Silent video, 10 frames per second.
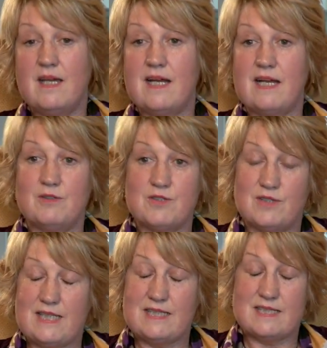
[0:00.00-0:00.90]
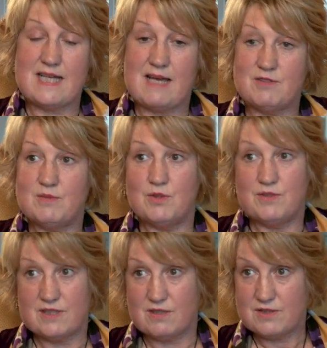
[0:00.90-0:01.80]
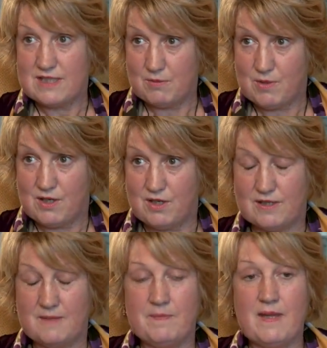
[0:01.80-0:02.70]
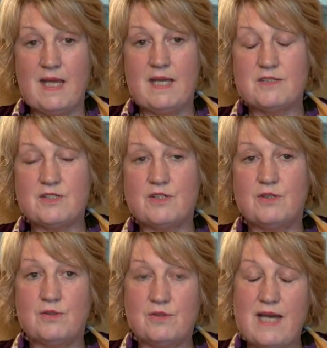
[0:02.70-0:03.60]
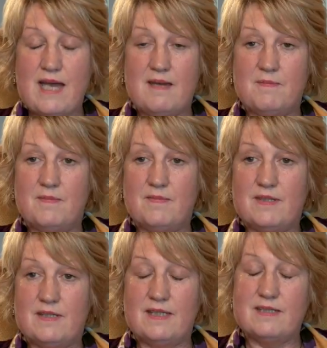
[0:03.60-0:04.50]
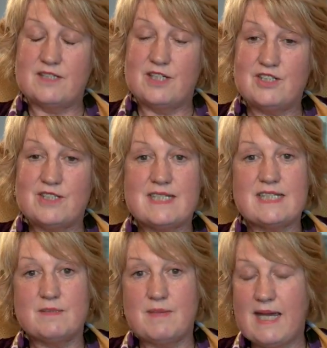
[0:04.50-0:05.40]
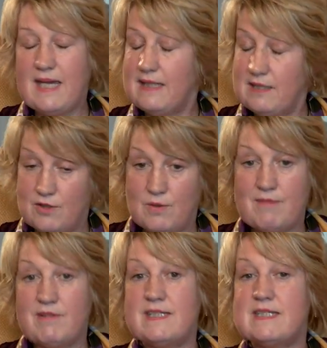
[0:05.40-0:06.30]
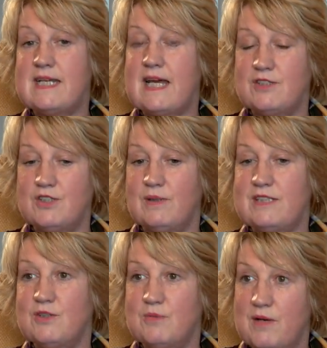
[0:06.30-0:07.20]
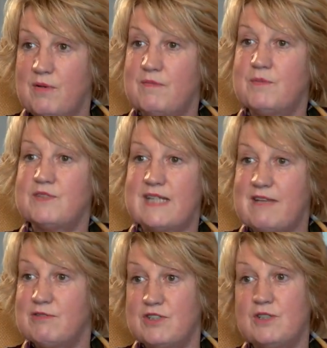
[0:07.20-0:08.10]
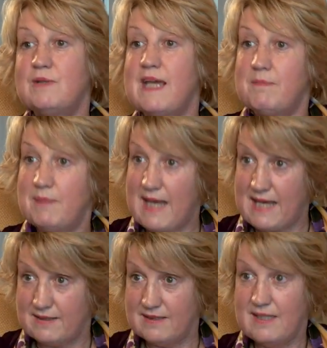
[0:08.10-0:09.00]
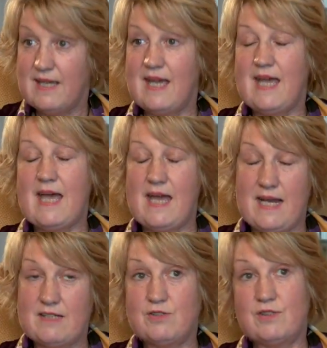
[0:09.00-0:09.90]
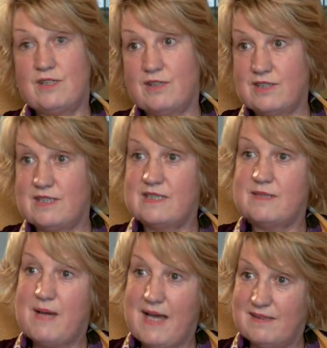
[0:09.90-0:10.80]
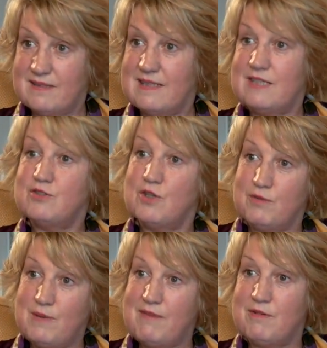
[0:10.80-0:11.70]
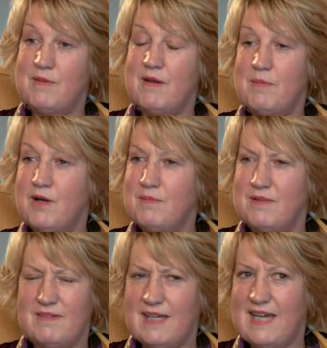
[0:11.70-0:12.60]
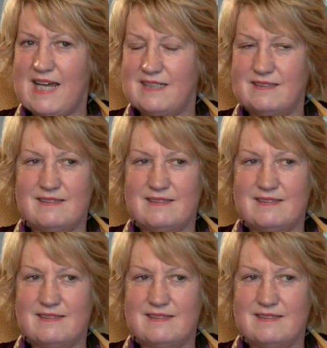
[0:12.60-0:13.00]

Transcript: and I also needed to have some orthodontic work. So the surgeon said to me, everything's in hand, Julie, don't worry, we've put together a 2-year plan. And I sort of nodded and smiled, and then drove away from my appointment thinking,